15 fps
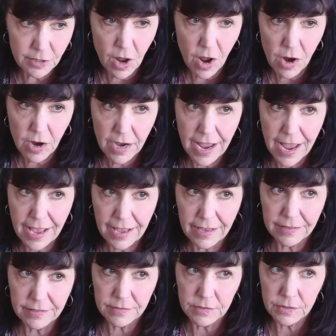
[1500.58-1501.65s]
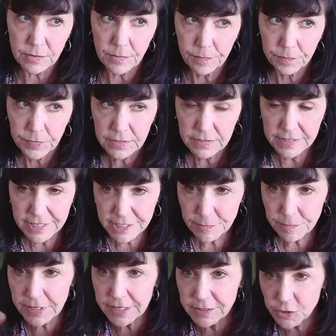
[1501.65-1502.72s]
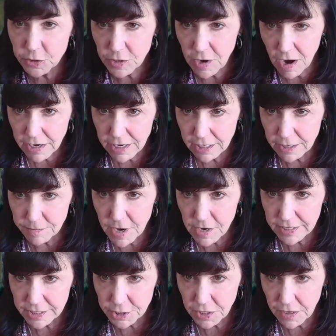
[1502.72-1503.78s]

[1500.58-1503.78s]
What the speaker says: long as disciplines are talking among each